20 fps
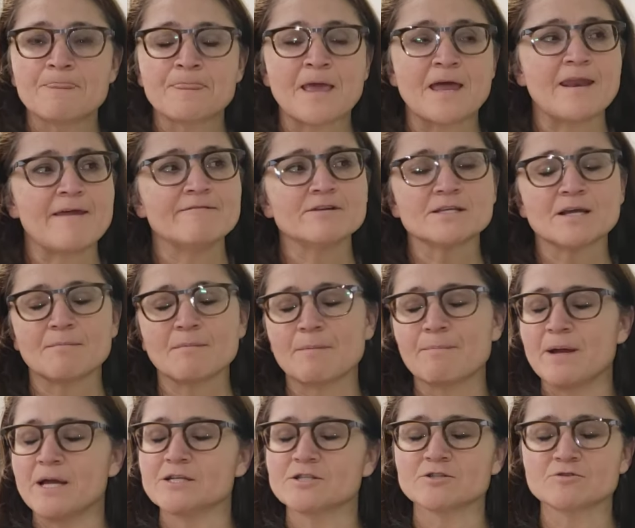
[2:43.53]
And every time my
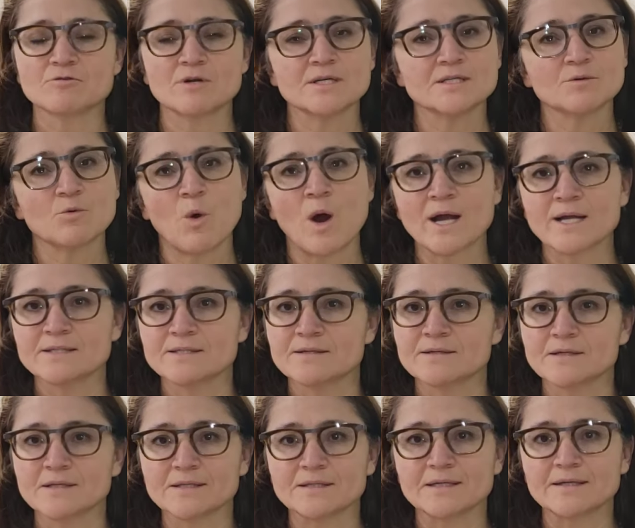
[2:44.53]
patients run and walk into
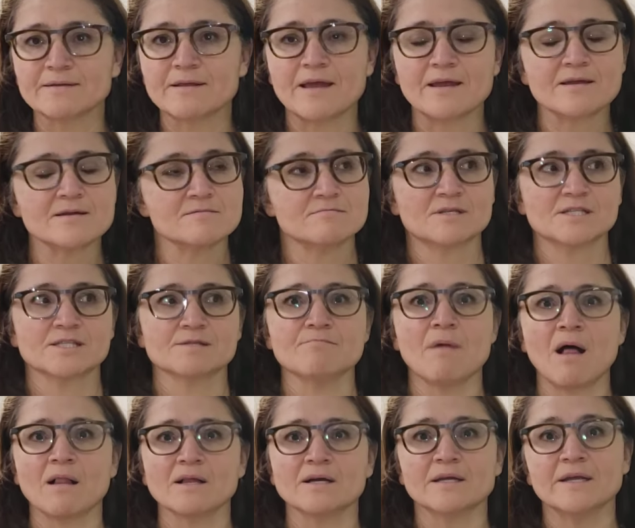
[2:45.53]
the clinic, they can
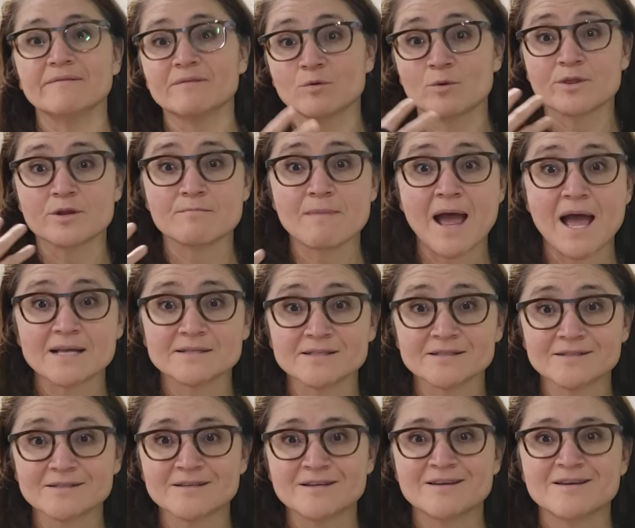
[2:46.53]
smell it, even with their
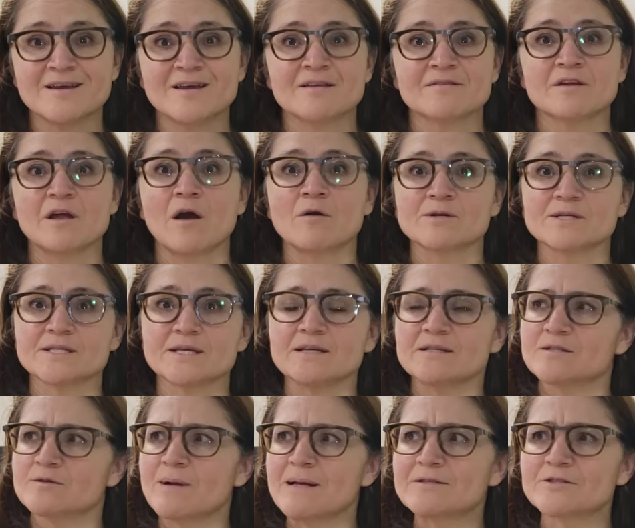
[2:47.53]
masks they always say,
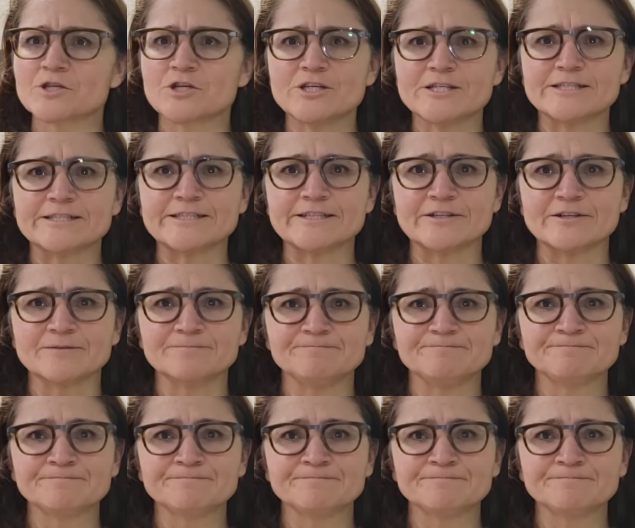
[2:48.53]
smells good in here.